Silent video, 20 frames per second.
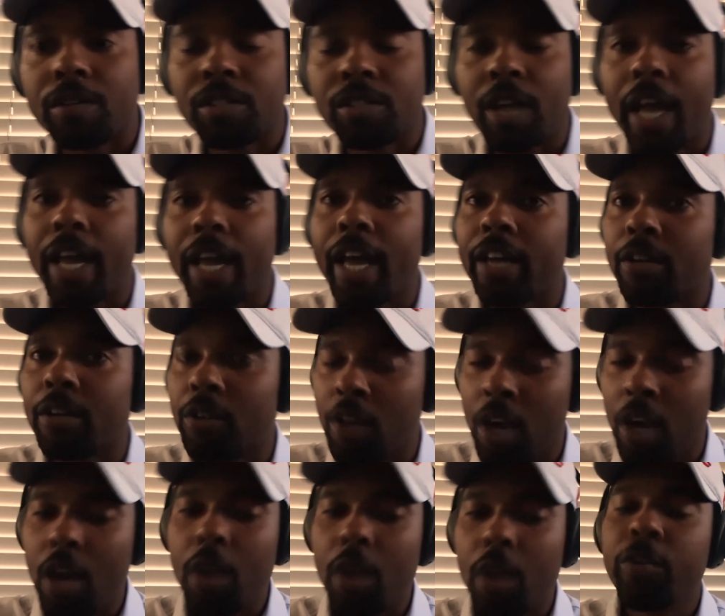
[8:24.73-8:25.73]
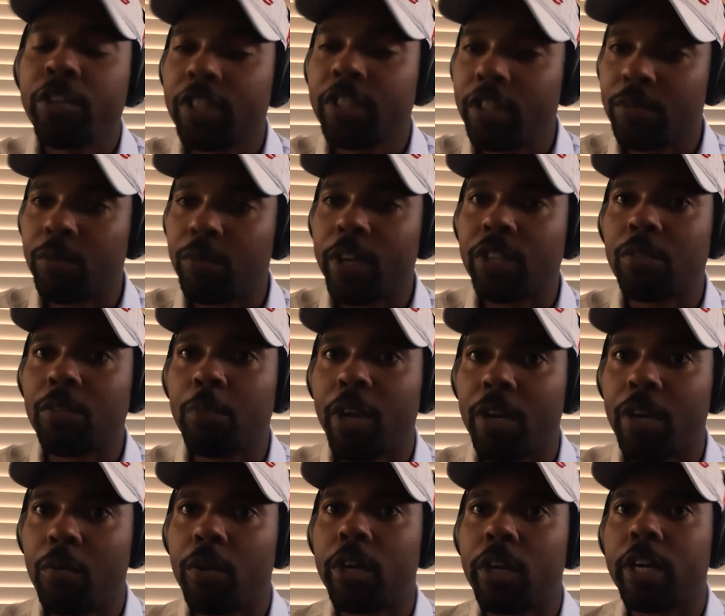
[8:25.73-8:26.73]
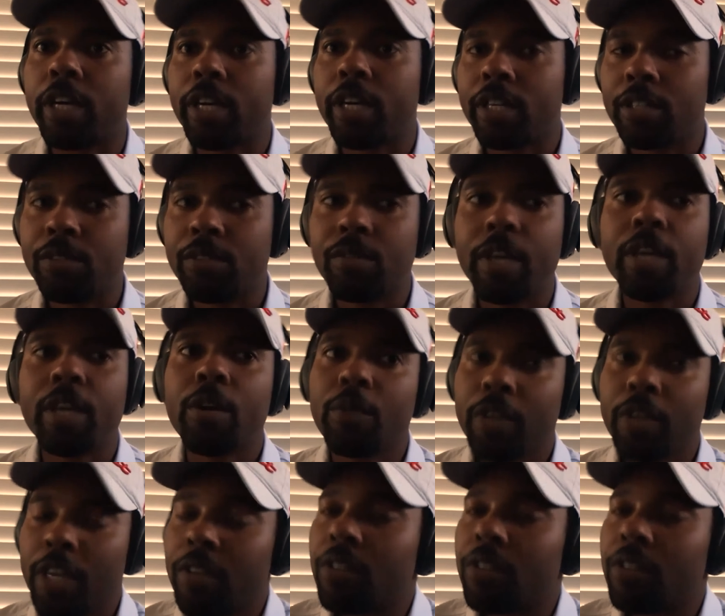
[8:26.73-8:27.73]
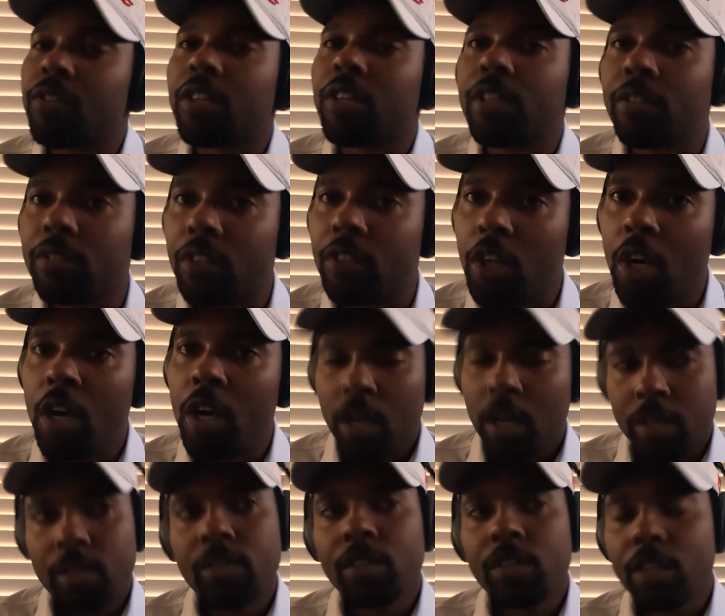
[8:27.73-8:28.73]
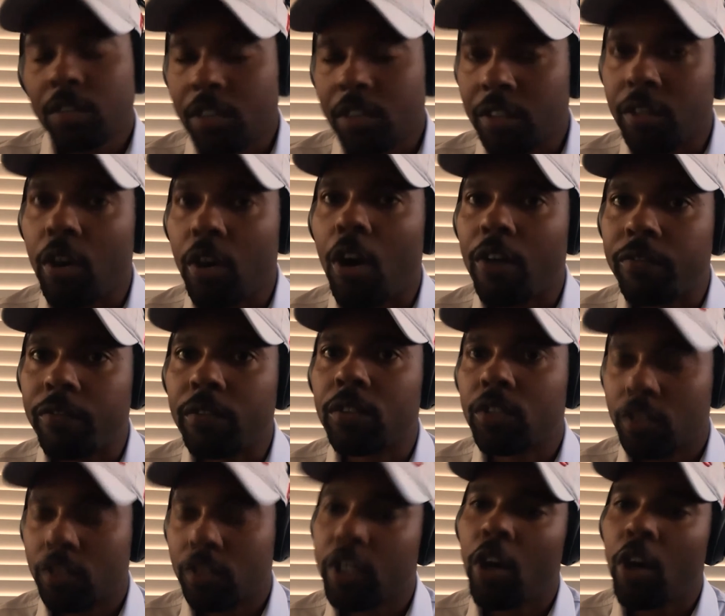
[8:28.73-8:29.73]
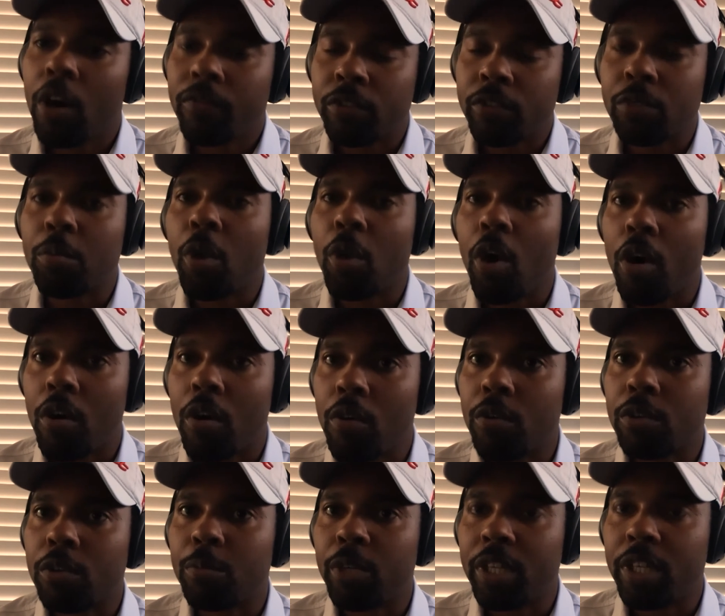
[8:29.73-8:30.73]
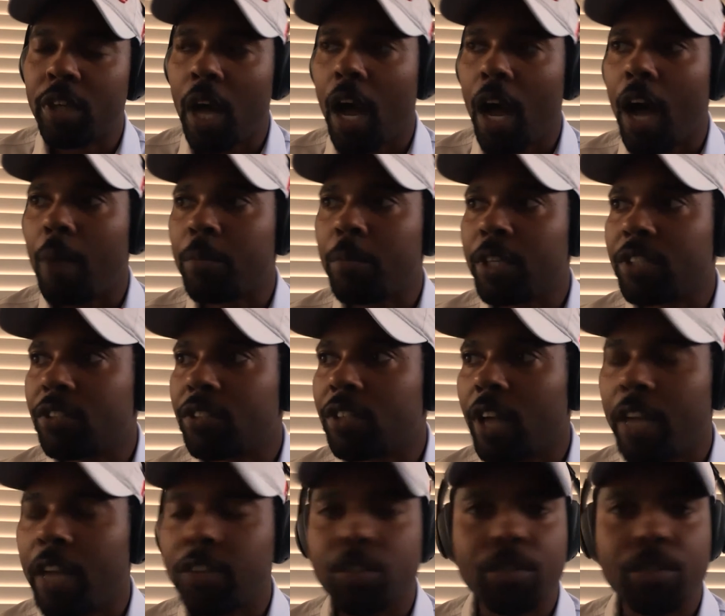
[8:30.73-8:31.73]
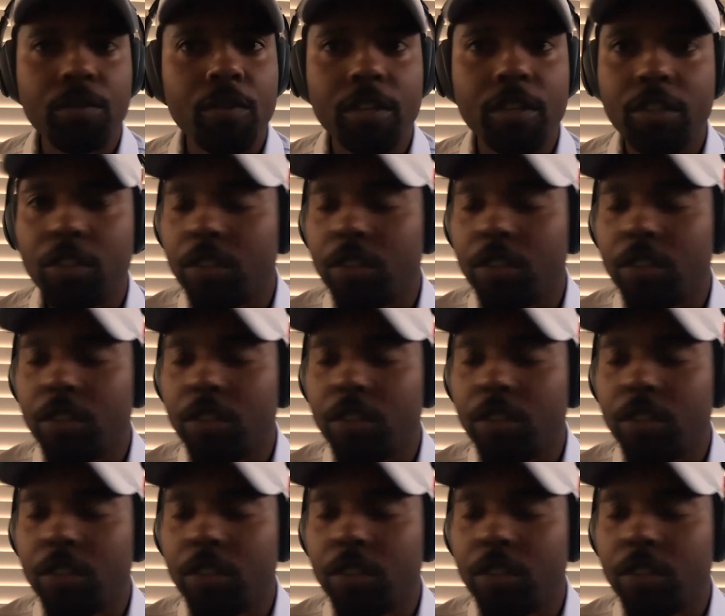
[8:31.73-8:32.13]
I had a pretty good resume where it's like, okay, this kid can golf his ball a little bit. He's not just going to,